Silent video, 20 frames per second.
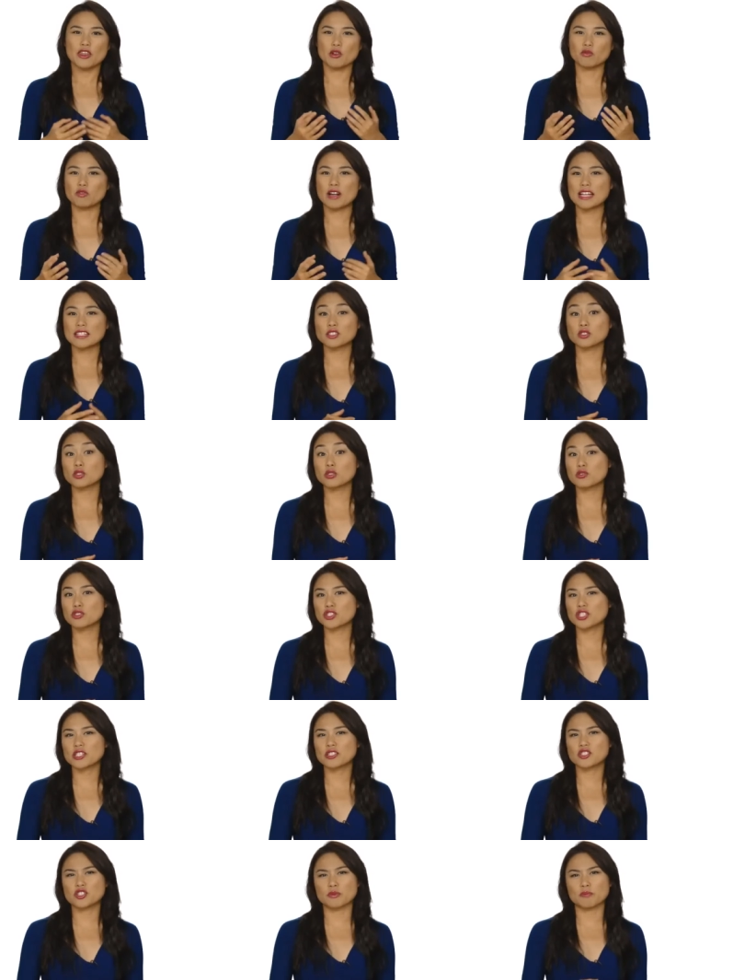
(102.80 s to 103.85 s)
The rice noodle
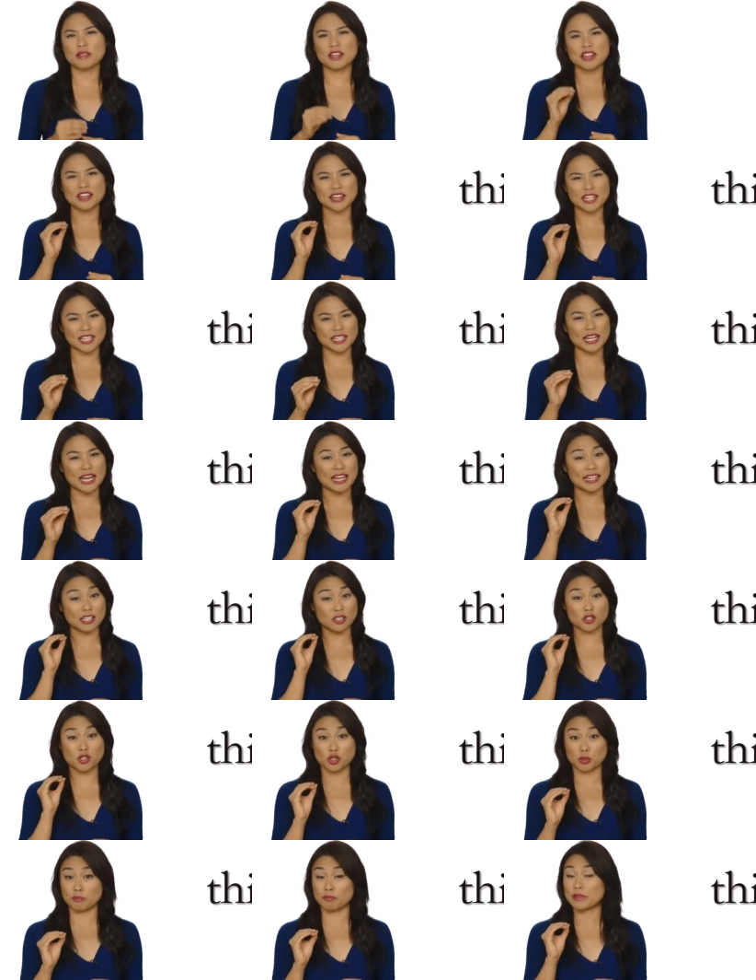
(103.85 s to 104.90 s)
sheets should be thin and it
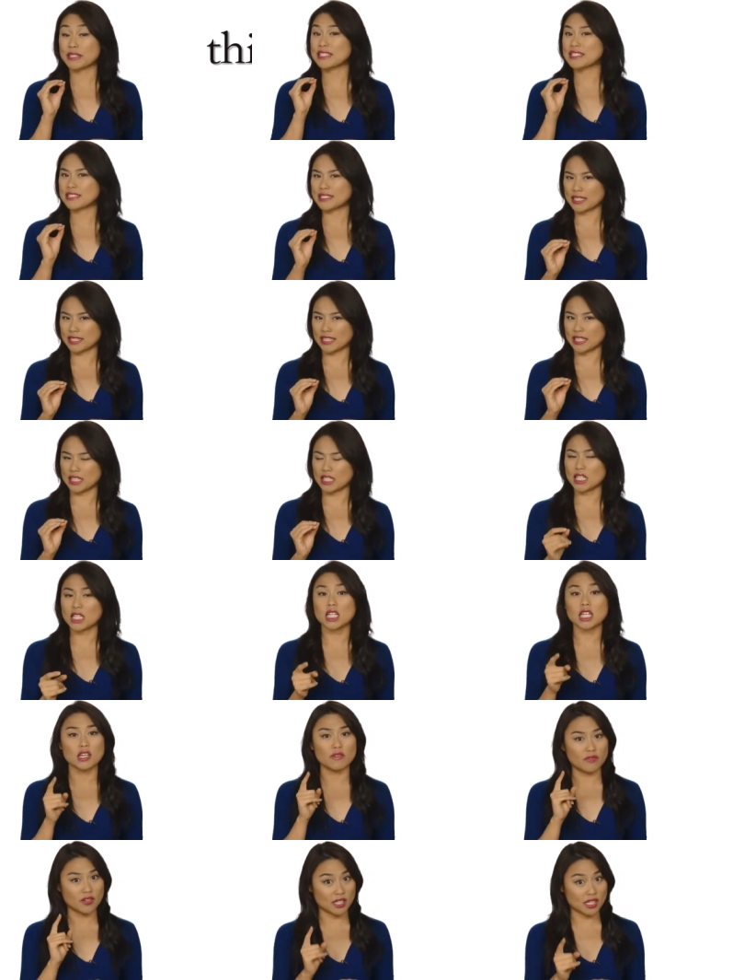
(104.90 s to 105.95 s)
shouldn't be sticky.
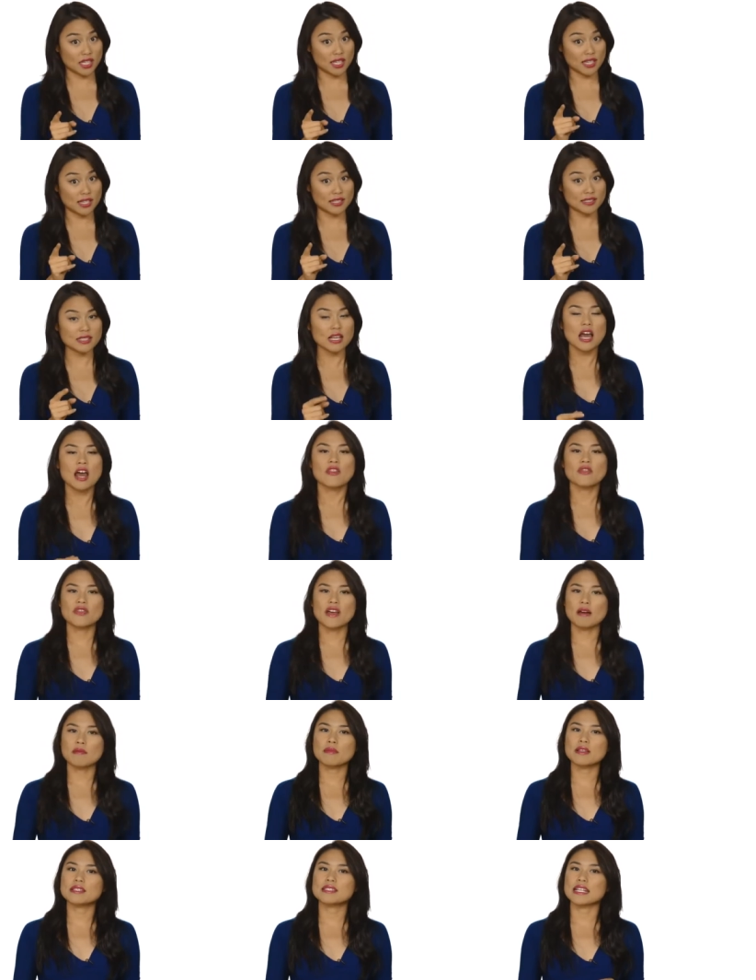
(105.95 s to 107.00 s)
If it is,
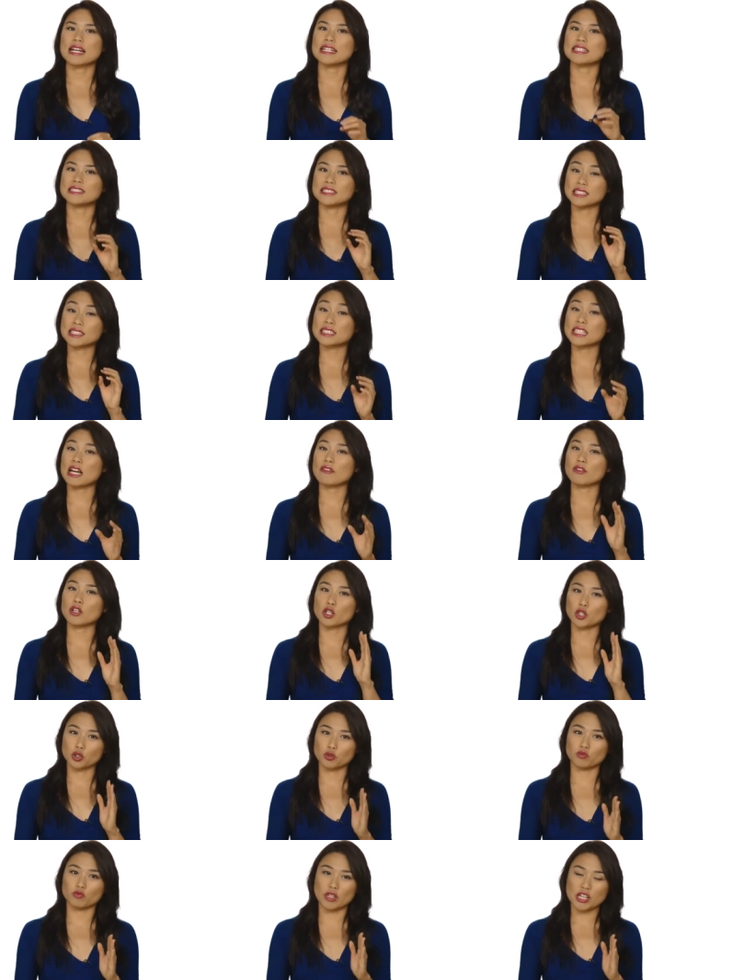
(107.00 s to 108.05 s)
that means that it didn't have a
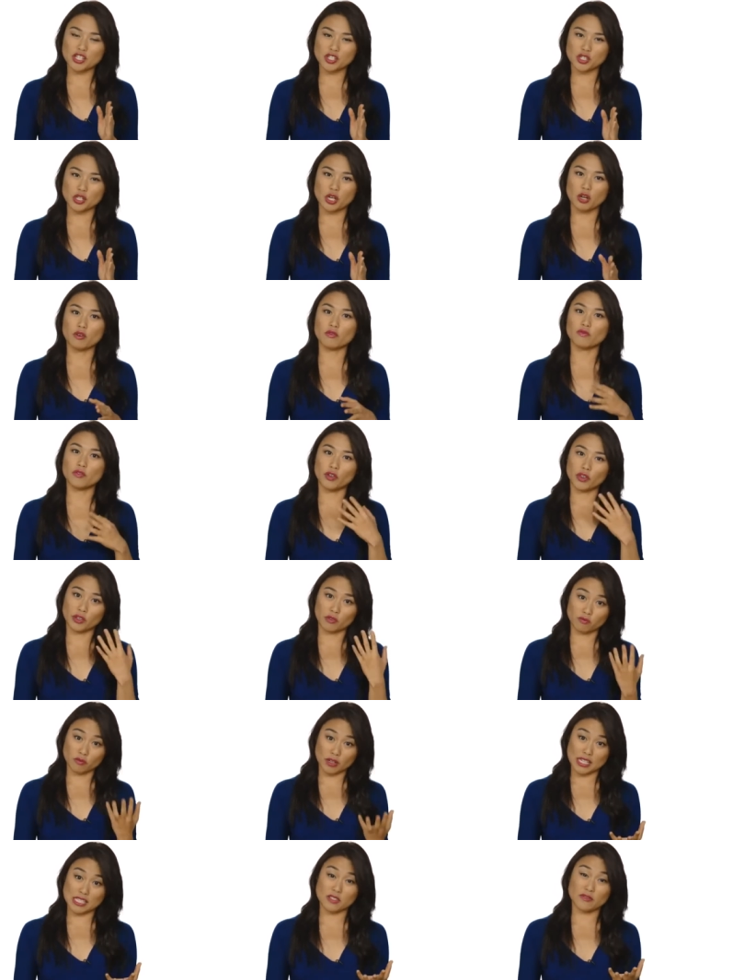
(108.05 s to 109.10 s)
good ratio for the
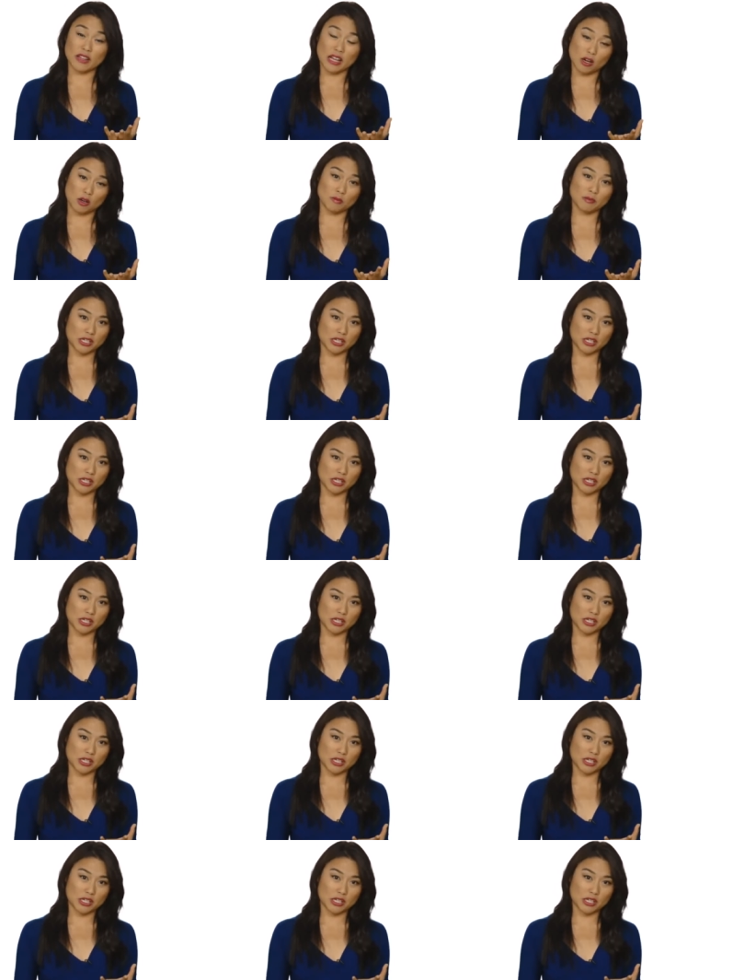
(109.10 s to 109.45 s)
rice flour